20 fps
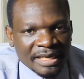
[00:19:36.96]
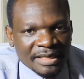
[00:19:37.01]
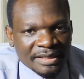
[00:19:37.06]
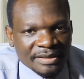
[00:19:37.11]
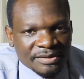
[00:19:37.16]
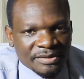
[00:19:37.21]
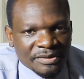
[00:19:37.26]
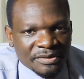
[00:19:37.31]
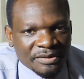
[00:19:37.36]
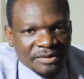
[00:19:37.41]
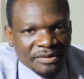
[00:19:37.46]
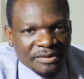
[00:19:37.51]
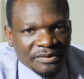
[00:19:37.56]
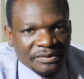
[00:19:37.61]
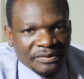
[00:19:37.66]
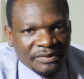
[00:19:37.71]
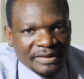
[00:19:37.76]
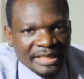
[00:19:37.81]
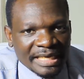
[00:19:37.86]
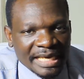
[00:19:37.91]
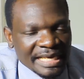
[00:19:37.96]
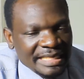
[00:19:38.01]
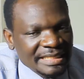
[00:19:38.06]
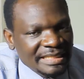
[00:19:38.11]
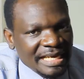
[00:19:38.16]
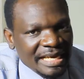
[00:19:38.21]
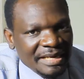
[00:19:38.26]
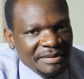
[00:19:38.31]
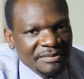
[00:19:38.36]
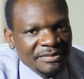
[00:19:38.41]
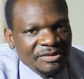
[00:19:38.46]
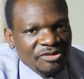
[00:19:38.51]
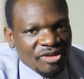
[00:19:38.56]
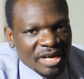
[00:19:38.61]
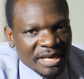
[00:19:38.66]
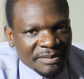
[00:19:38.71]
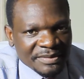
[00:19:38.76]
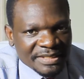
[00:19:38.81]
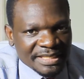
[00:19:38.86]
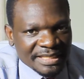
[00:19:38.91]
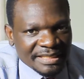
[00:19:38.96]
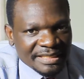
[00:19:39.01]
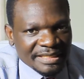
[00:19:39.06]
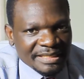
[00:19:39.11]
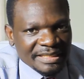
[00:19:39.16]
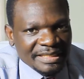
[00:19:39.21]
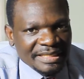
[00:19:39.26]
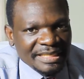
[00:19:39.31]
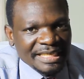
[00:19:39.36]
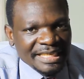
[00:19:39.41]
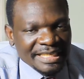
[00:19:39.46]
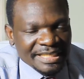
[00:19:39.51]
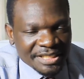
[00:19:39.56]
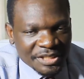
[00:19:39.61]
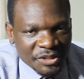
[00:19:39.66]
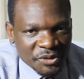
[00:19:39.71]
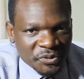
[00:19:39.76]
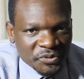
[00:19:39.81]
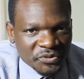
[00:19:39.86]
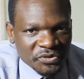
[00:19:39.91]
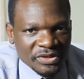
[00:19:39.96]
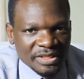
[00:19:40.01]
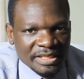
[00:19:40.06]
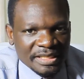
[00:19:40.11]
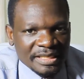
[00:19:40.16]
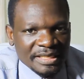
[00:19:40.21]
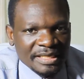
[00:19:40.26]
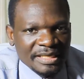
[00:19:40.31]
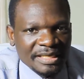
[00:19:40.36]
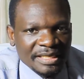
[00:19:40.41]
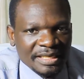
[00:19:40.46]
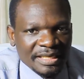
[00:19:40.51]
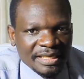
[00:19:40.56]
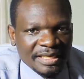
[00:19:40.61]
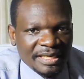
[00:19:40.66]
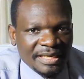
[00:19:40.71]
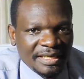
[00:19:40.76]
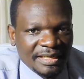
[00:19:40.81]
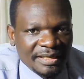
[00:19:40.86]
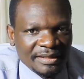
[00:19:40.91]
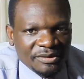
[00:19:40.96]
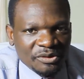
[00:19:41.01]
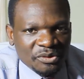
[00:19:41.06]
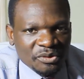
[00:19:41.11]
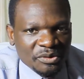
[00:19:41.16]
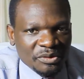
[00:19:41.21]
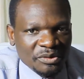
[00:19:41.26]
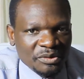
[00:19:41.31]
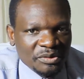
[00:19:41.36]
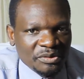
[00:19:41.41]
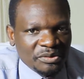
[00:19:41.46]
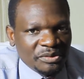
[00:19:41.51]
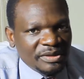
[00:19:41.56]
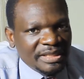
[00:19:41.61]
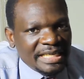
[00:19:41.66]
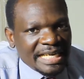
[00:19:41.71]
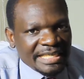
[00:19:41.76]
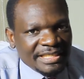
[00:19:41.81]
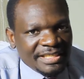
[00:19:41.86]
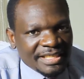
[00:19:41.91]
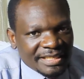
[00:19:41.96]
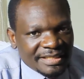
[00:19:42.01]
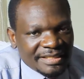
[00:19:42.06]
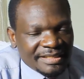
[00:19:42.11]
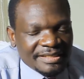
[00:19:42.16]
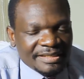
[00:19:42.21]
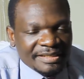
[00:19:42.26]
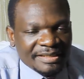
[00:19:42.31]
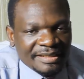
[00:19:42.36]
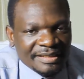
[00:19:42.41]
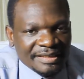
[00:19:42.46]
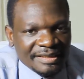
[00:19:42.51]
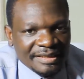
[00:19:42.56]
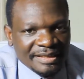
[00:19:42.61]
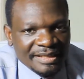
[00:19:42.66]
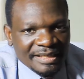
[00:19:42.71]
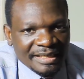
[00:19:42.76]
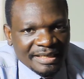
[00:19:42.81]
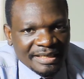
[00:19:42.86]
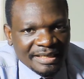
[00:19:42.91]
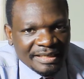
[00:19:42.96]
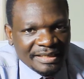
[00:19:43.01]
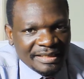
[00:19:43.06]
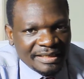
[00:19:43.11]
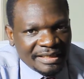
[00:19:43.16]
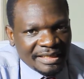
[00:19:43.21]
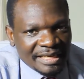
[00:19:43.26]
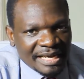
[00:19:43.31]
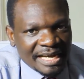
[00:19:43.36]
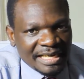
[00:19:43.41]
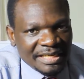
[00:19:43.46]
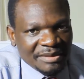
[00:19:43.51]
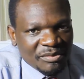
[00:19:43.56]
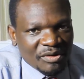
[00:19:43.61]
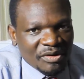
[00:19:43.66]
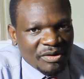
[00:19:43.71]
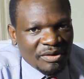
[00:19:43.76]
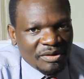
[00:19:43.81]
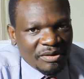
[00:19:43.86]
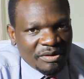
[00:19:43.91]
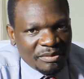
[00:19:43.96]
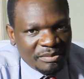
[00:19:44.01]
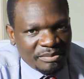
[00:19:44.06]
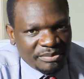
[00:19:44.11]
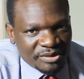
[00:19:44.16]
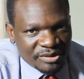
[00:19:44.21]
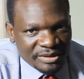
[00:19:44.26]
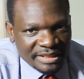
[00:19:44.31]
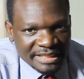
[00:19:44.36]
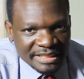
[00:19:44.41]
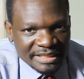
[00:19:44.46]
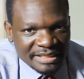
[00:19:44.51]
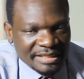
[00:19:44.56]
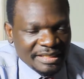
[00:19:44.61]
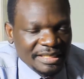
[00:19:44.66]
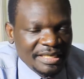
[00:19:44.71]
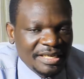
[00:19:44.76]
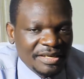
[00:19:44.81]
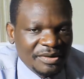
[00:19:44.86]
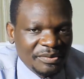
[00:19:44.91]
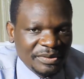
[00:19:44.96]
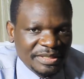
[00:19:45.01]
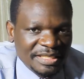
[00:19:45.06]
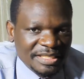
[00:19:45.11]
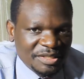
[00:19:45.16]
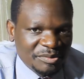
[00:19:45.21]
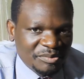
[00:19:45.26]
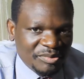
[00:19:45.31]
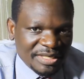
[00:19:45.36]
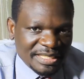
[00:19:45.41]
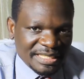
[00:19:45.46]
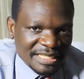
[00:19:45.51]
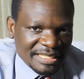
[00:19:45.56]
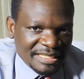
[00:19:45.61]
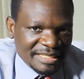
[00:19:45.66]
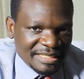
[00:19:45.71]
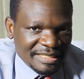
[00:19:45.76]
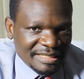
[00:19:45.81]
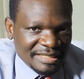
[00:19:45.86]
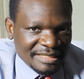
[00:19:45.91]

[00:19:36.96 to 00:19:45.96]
So the enzyme trypsin is used to digest the animal protein, which is present